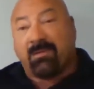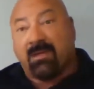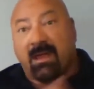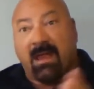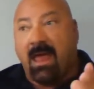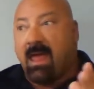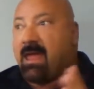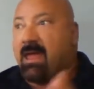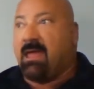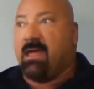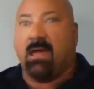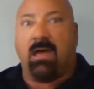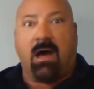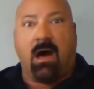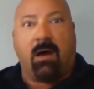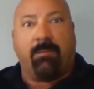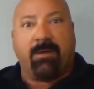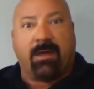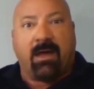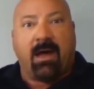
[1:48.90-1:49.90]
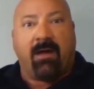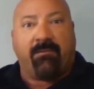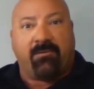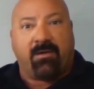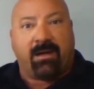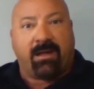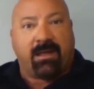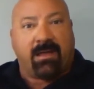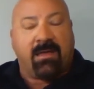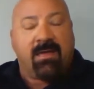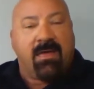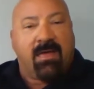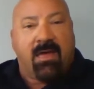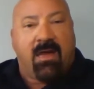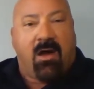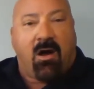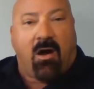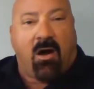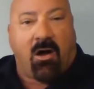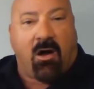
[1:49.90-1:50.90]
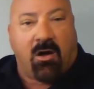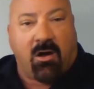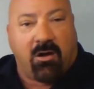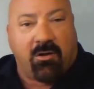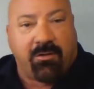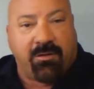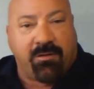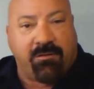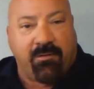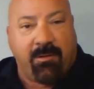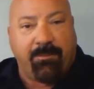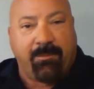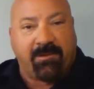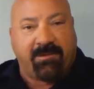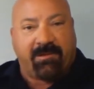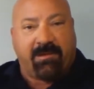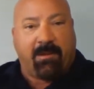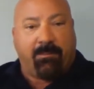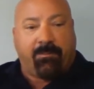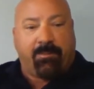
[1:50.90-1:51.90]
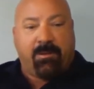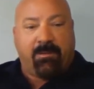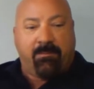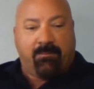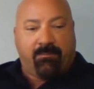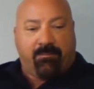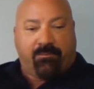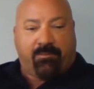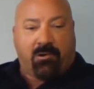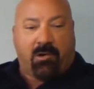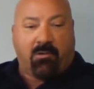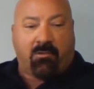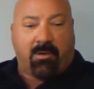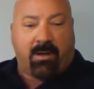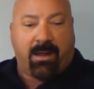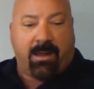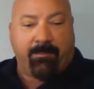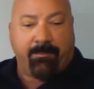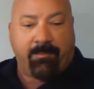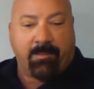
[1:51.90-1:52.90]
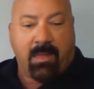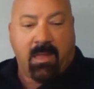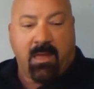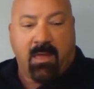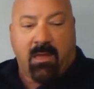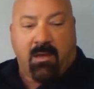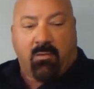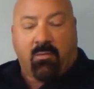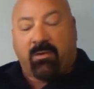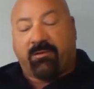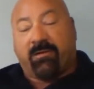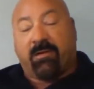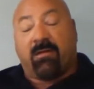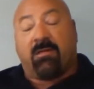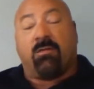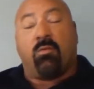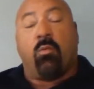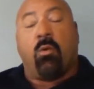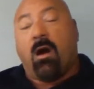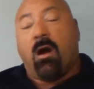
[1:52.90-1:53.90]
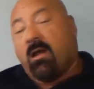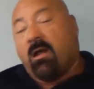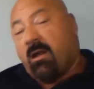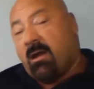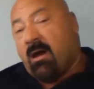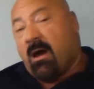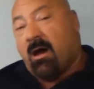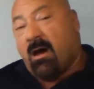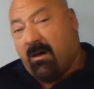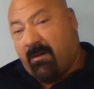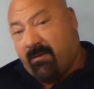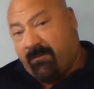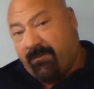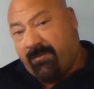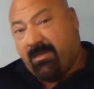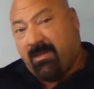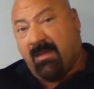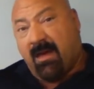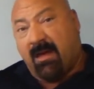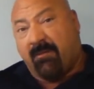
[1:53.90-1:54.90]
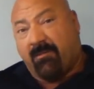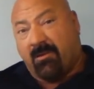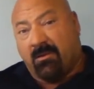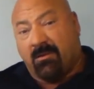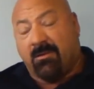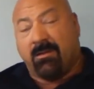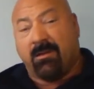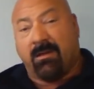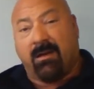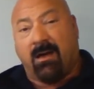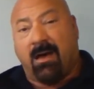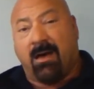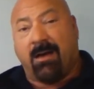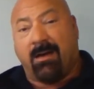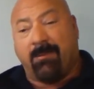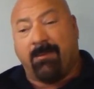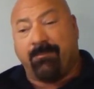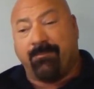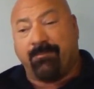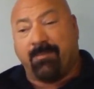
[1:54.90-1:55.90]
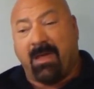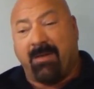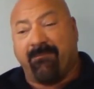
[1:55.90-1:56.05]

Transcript: Today, I'll be covering our strip and ship program, which is one of several